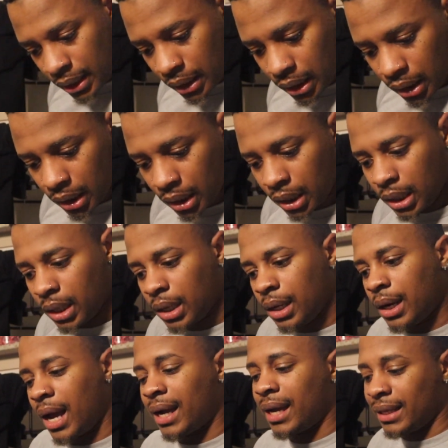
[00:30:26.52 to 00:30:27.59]

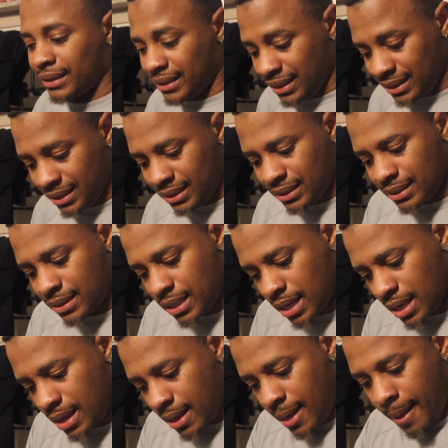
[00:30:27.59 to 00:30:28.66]
And I got these
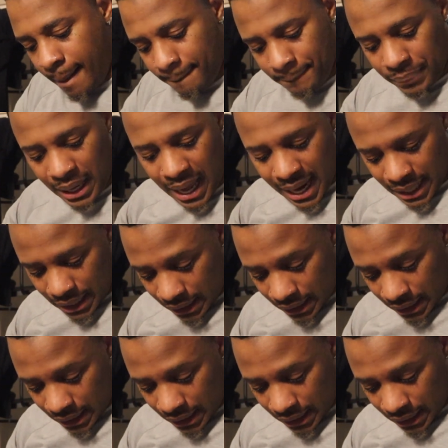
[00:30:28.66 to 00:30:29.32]
black